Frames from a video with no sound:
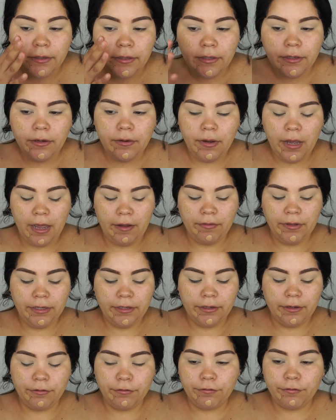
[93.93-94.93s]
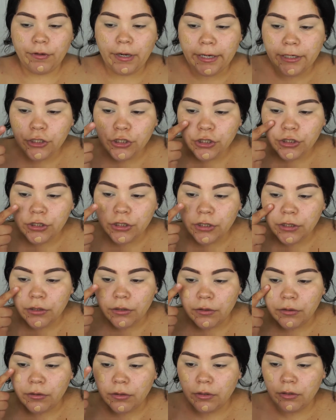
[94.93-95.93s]
you know have like a fresh
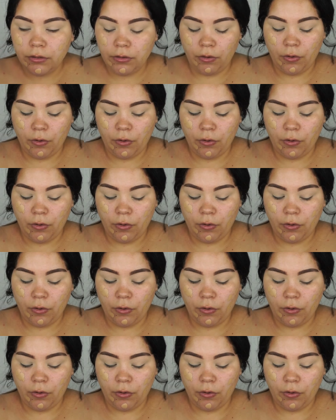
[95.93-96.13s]
little